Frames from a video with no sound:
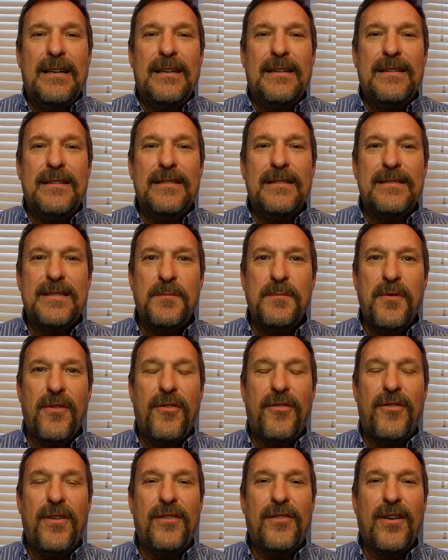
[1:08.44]
Some of the
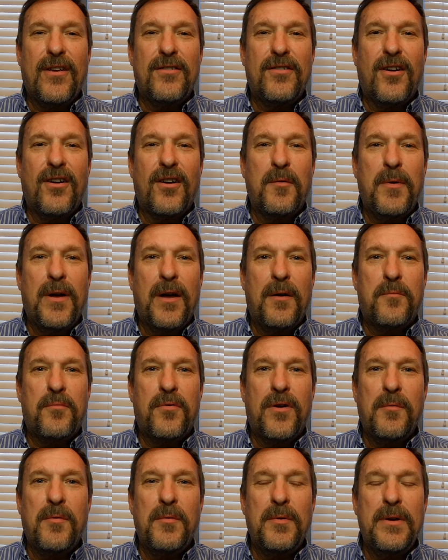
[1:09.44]
things I'll talk about
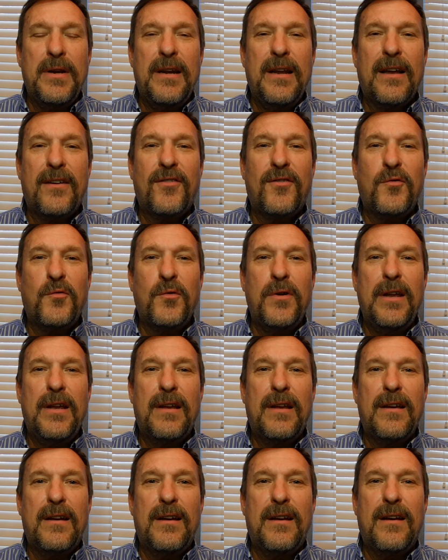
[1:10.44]
probably next
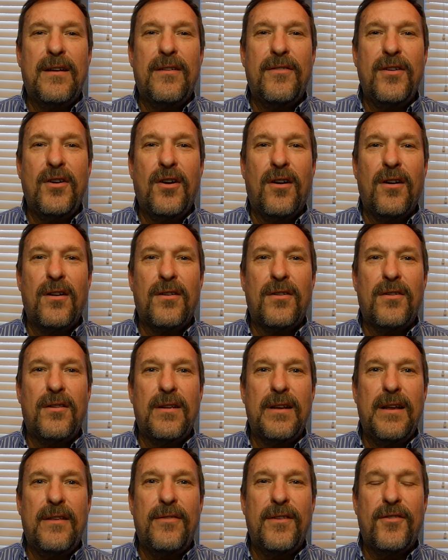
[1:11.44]
week. The article
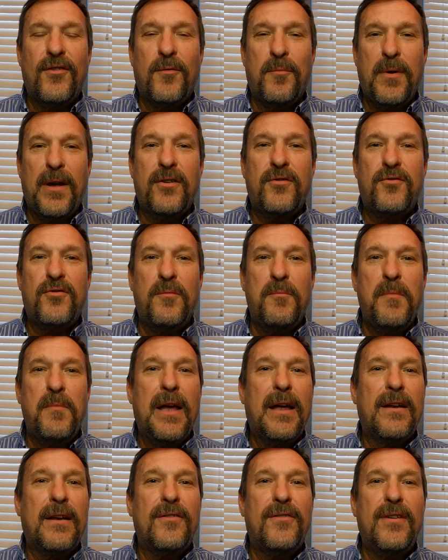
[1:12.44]
in the Spectrum
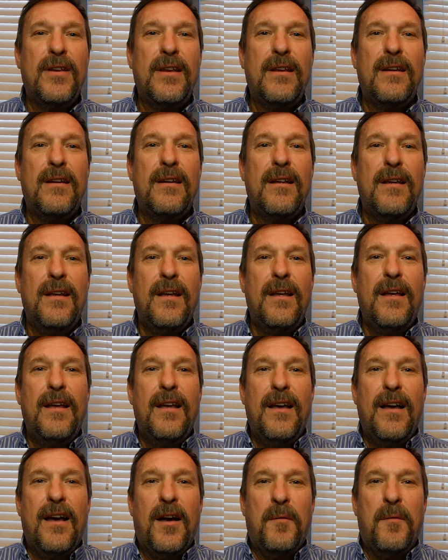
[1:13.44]
magazine
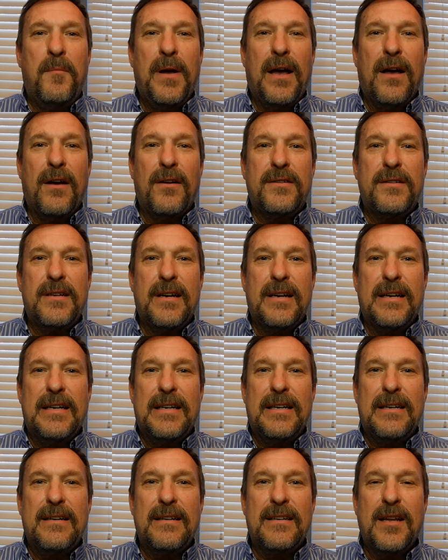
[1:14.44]
about
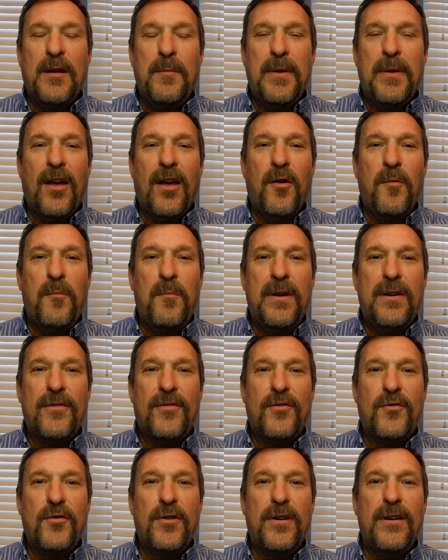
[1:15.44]
Coming Out
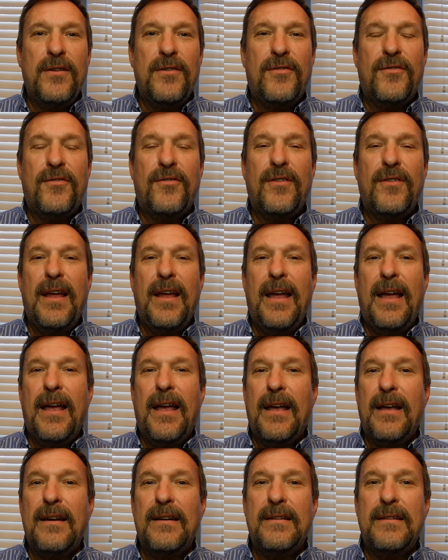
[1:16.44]
Ministries
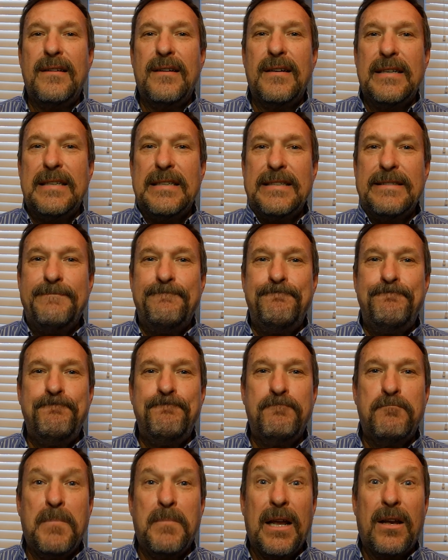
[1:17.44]
and
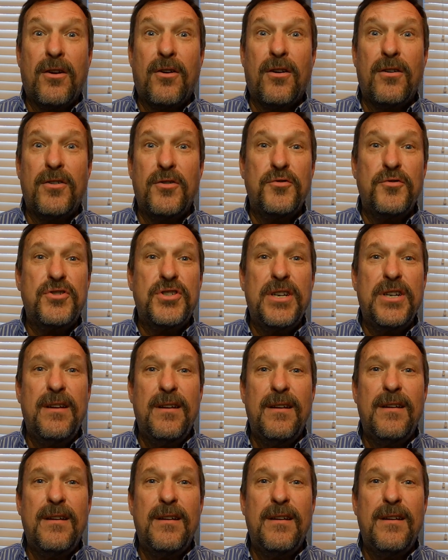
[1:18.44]
Mike Carducci,